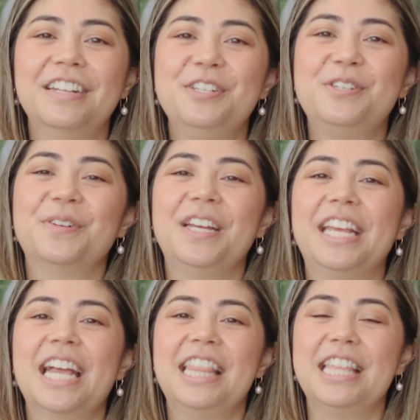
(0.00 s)

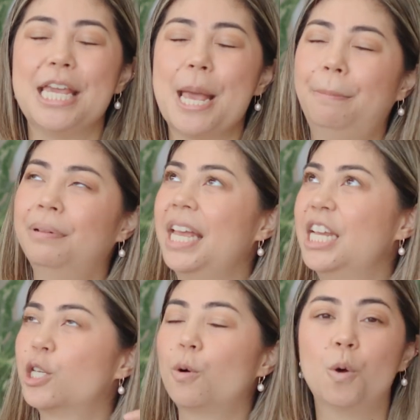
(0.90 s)
enjoying the
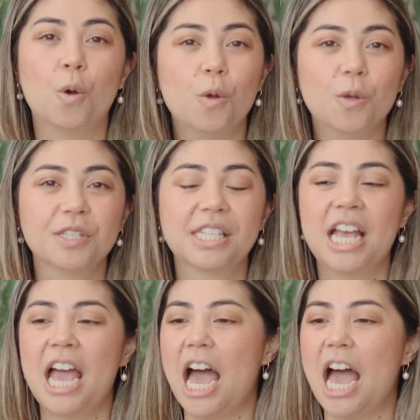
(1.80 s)
plant hauls,